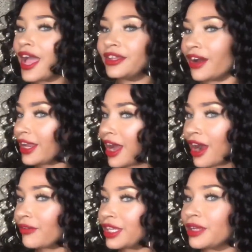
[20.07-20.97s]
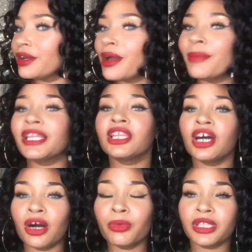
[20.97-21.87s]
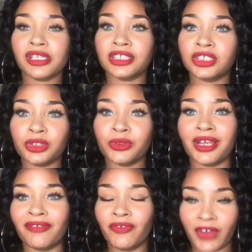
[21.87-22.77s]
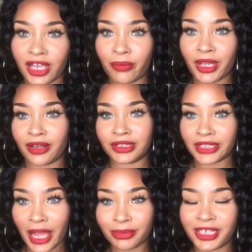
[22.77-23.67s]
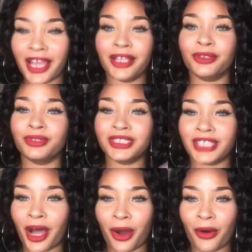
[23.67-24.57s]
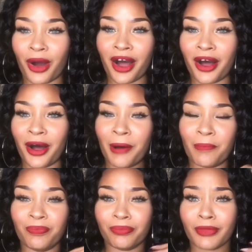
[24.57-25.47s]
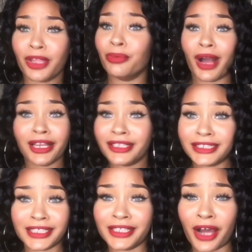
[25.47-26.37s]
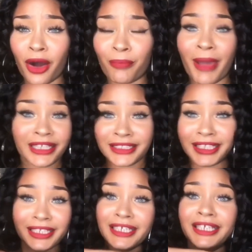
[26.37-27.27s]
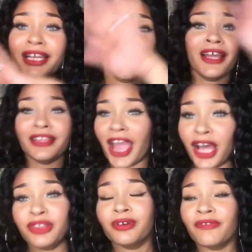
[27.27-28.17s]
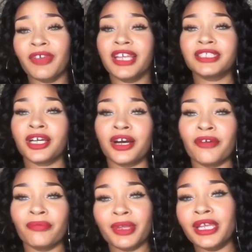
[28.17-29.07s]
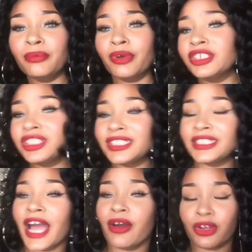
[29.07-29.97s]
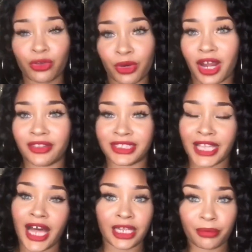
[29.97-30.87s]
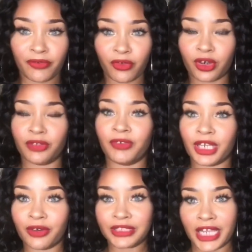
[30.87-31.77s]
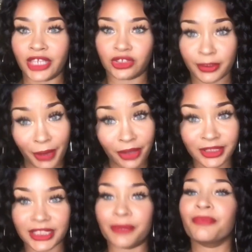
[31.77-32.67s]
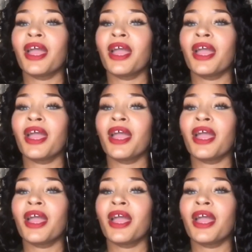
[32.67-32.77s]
Y'all are already am in love with this unit. If you follow me on Snapchat, you saw, you're probably going to see the after effects of me brushing this out and doing all the styling before the video is actually posted.